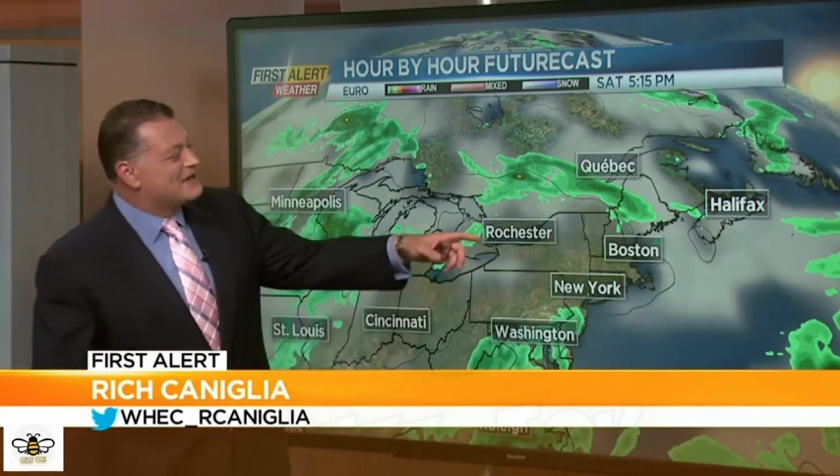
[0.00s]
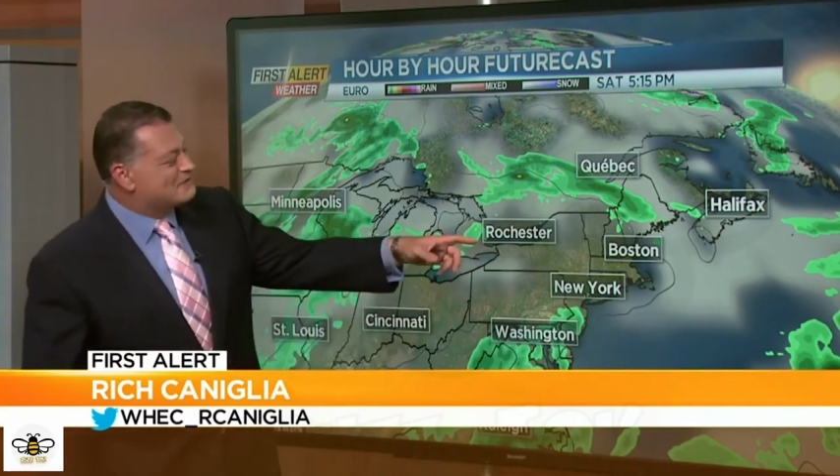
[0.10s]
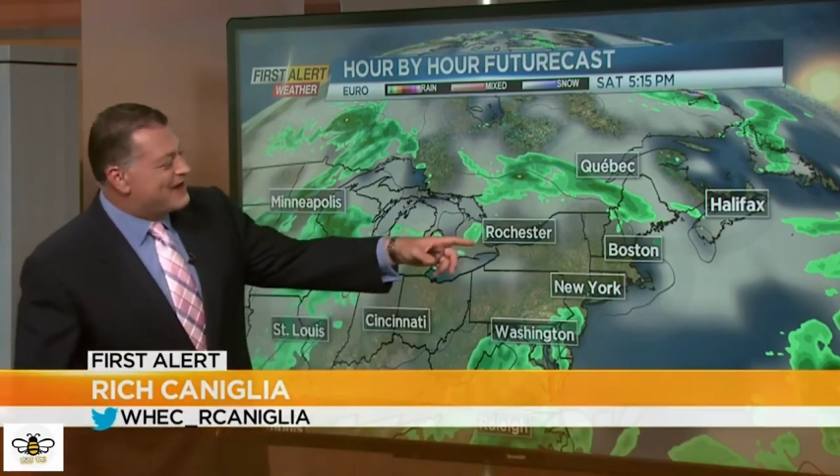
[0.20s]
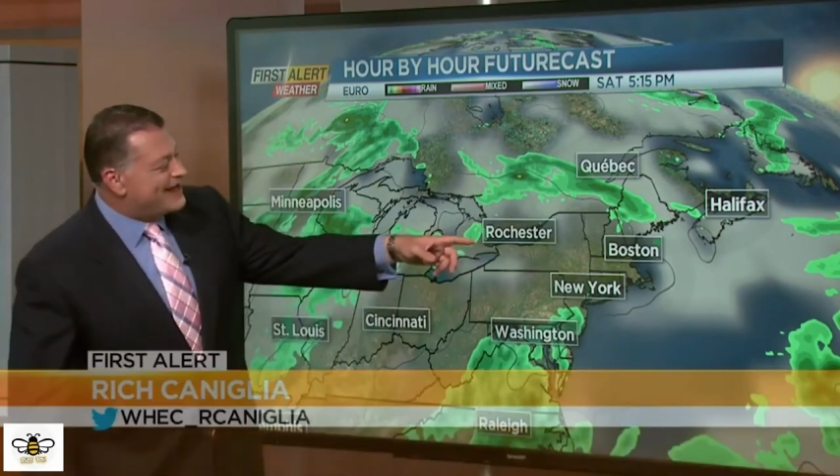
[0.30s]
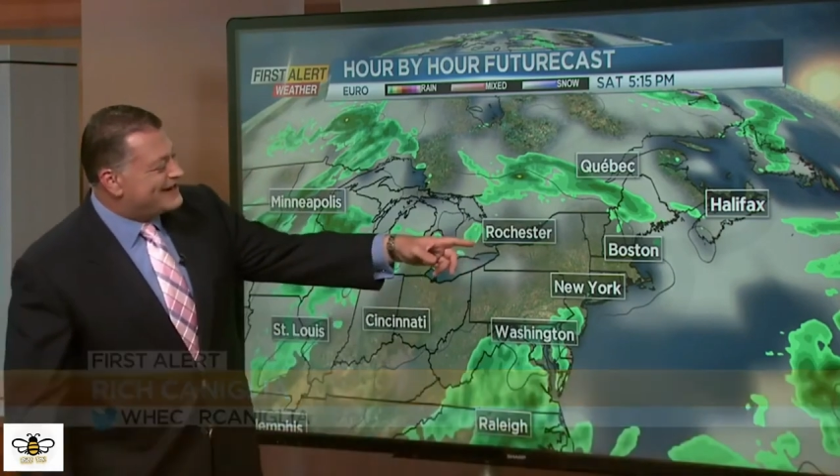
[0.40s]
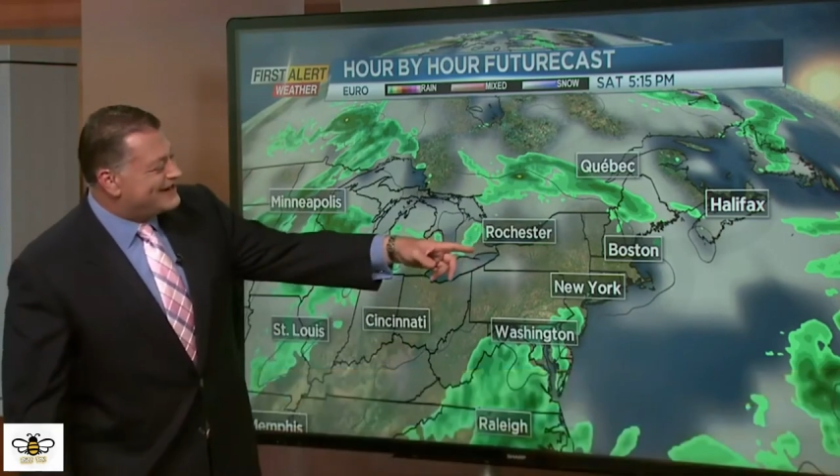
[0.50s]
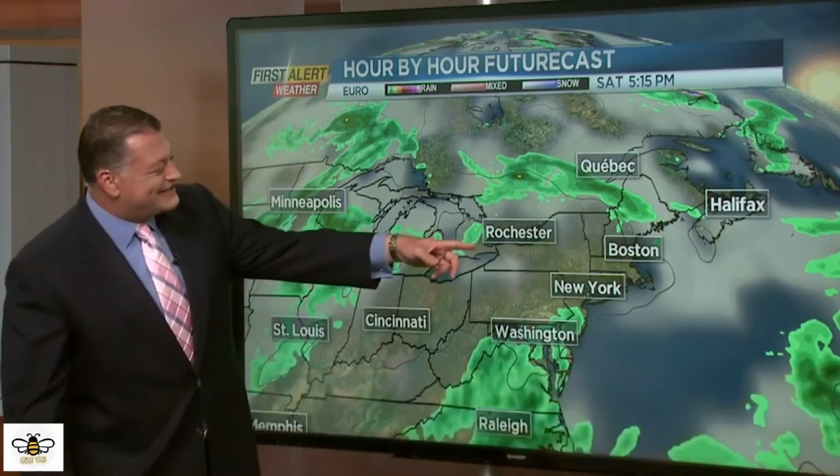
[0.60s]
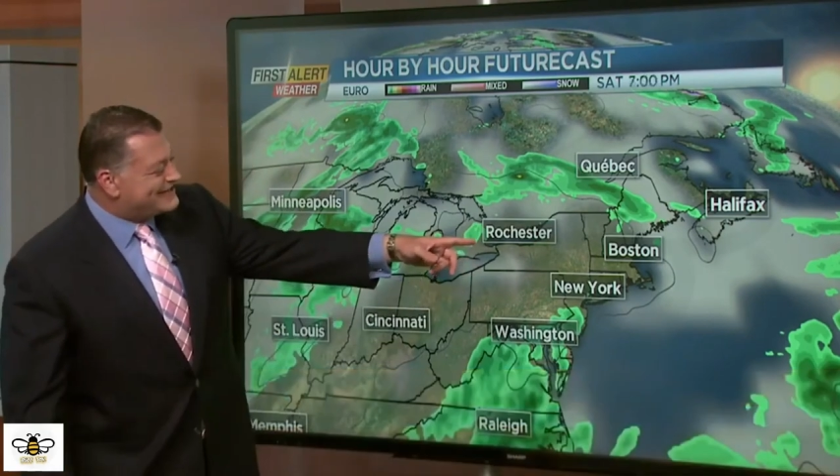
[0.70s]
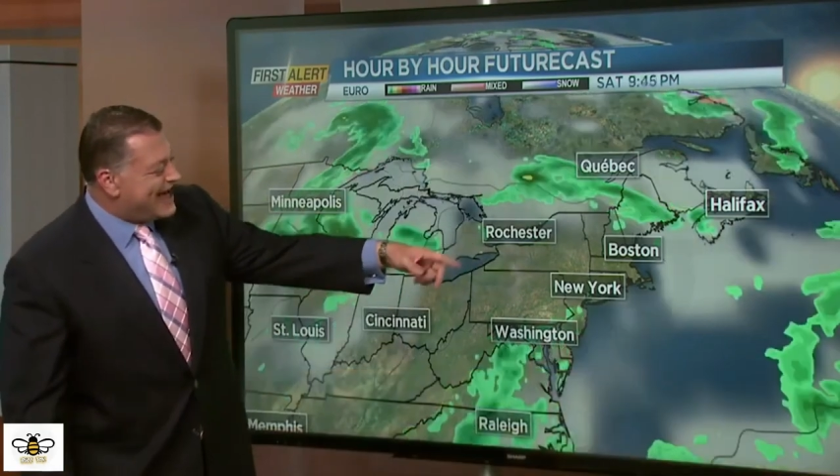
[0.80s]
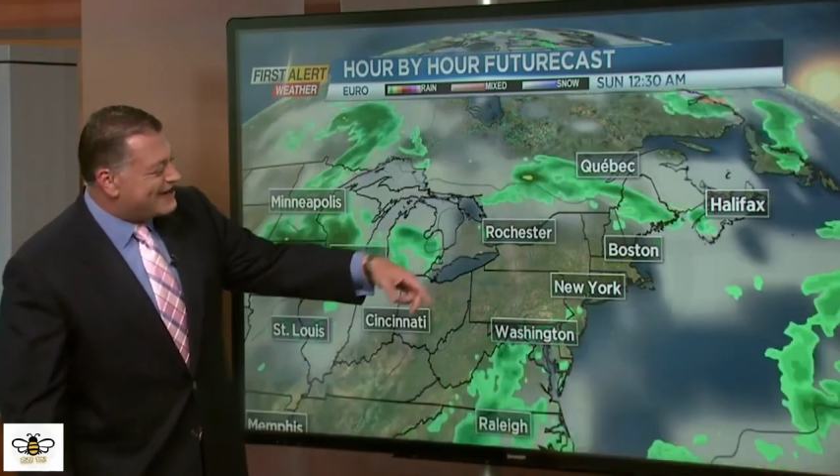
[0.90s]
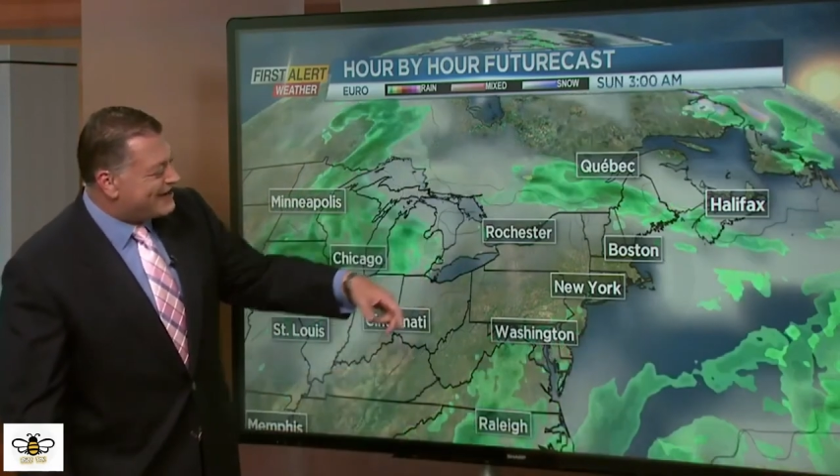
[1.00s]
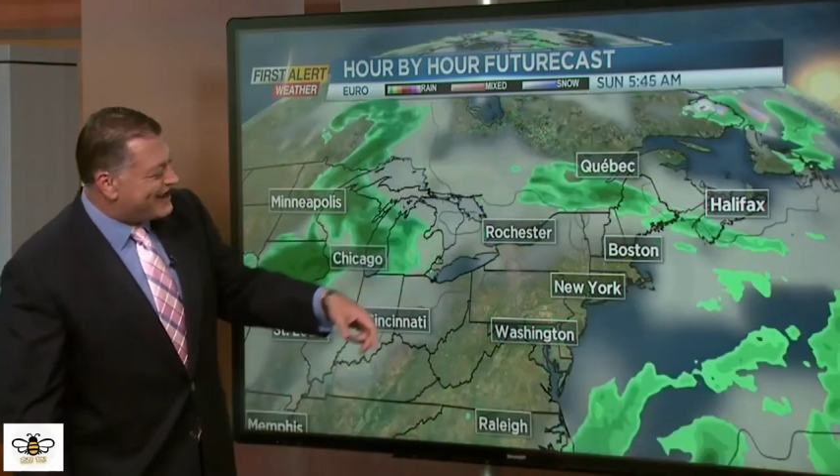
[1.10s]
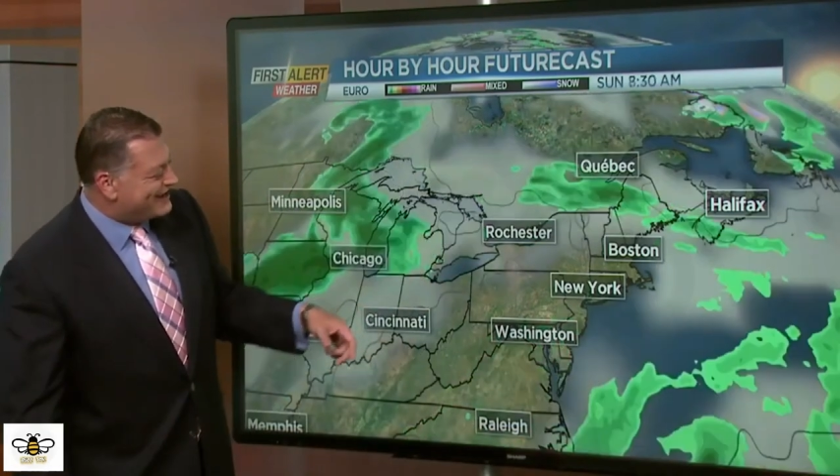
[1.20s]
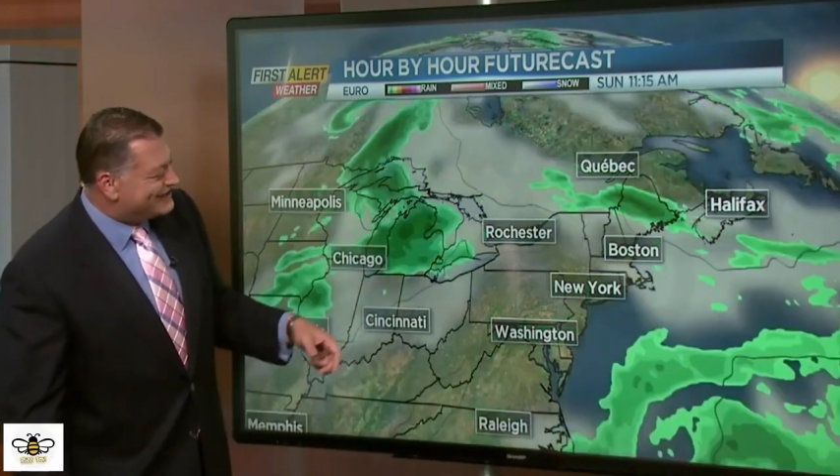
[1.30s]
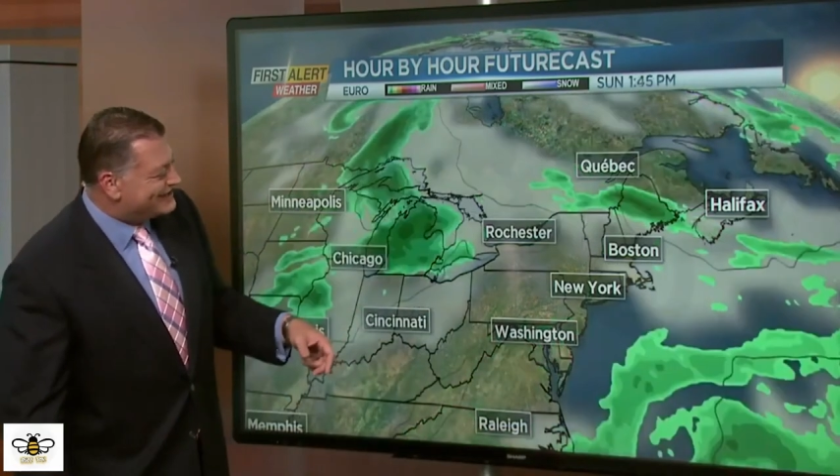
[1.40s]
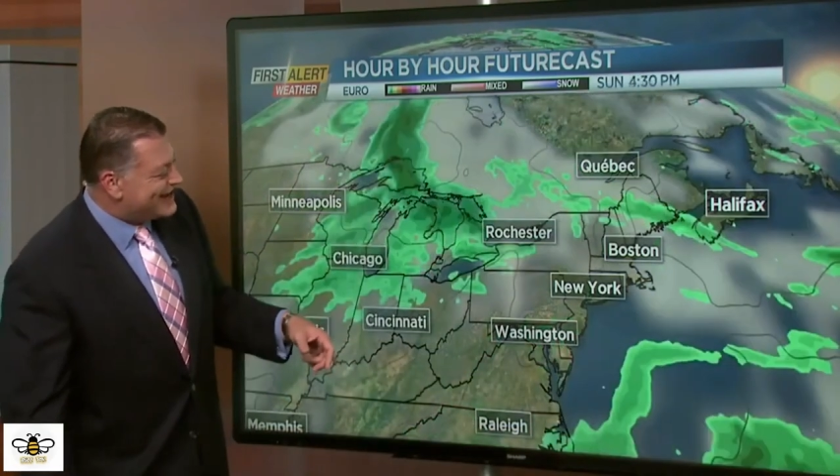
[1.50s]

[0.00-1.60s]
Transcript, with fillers: As we head into Saturday and